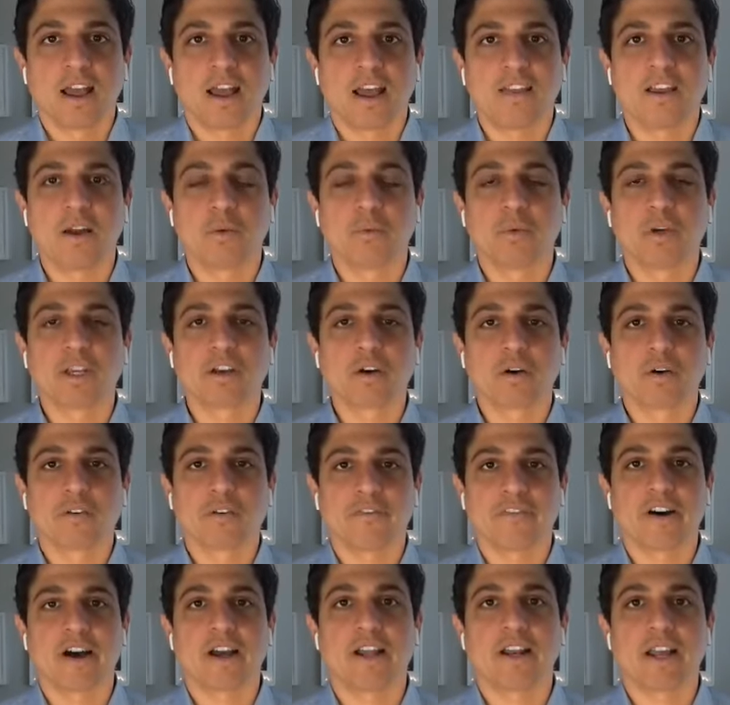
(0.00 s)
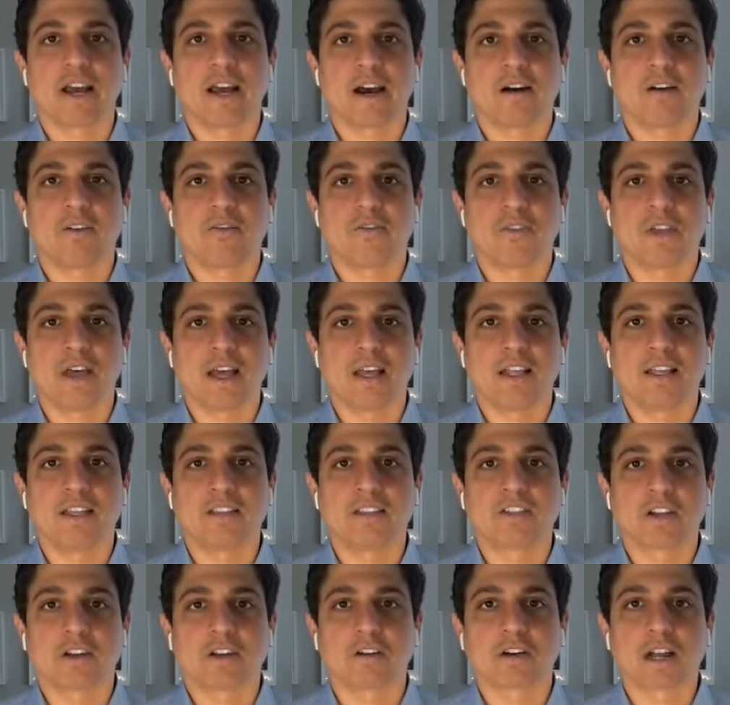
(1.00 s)
And then we go to find out that
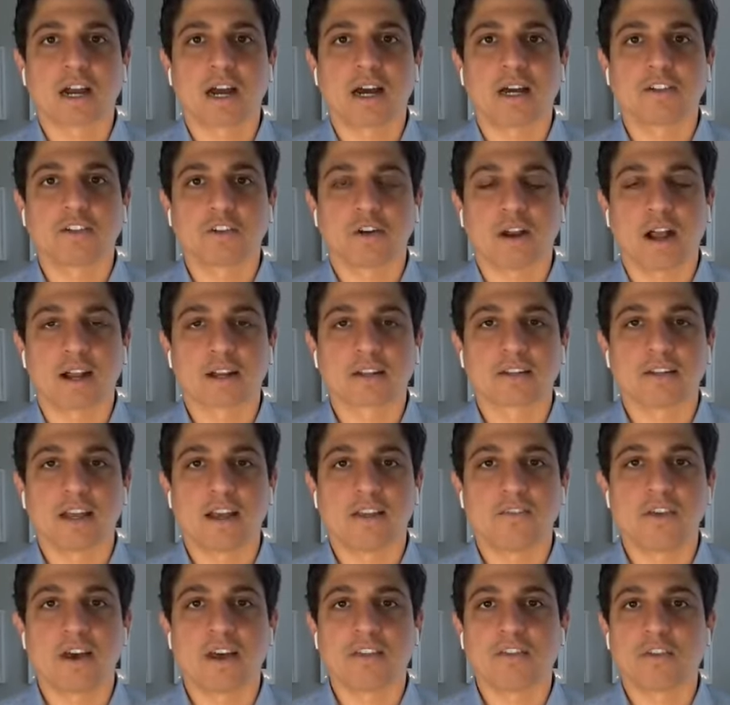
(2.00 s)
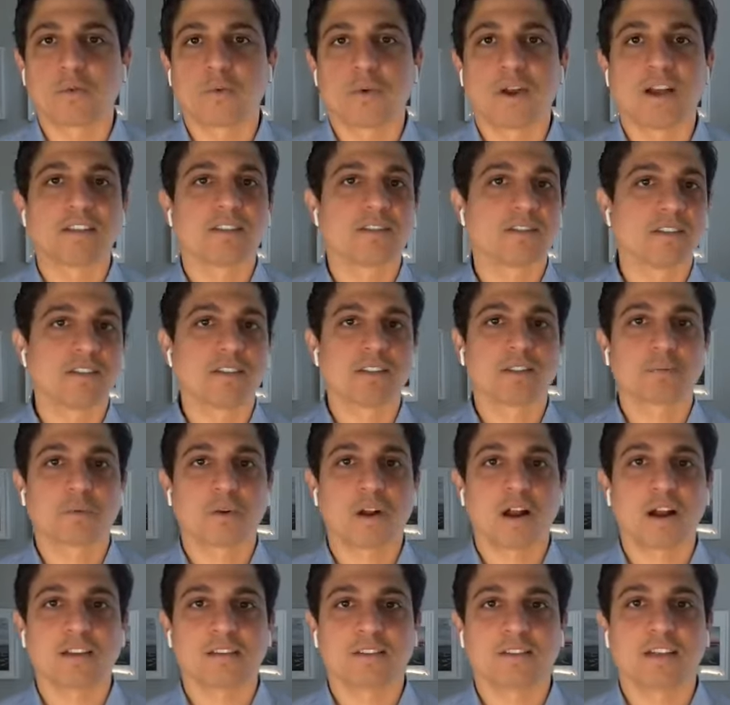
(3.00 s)
it's under contract. And then the rest of this
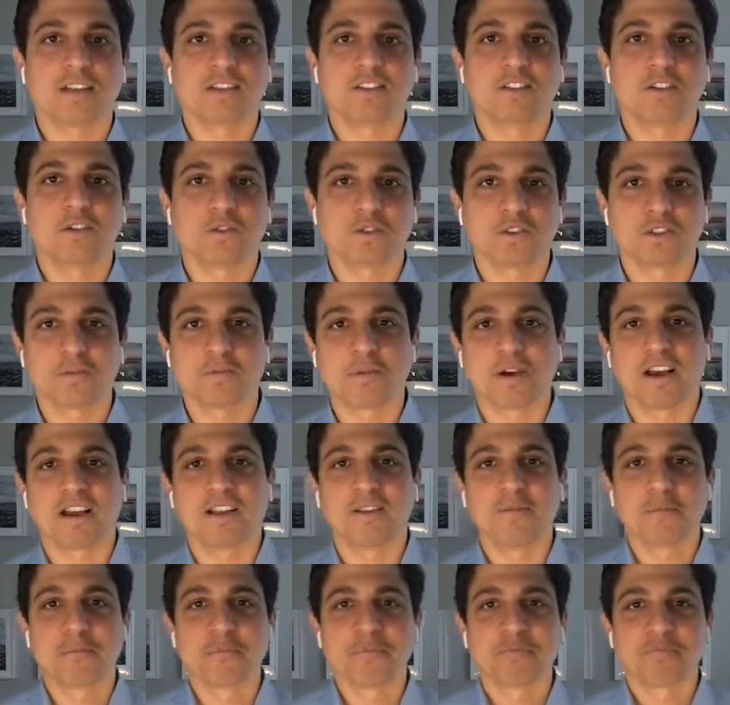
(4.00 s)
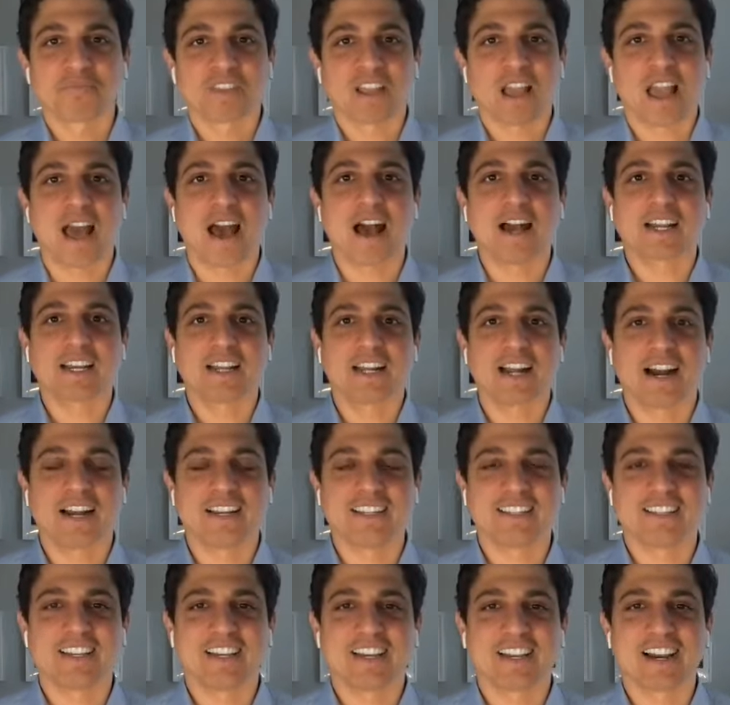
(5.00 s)
process, you're spent
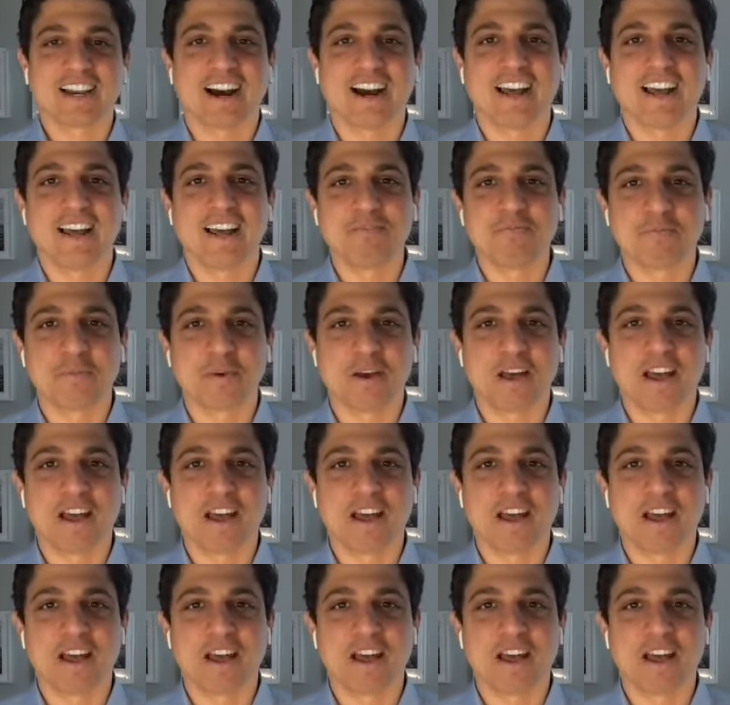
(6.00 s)
agonizing and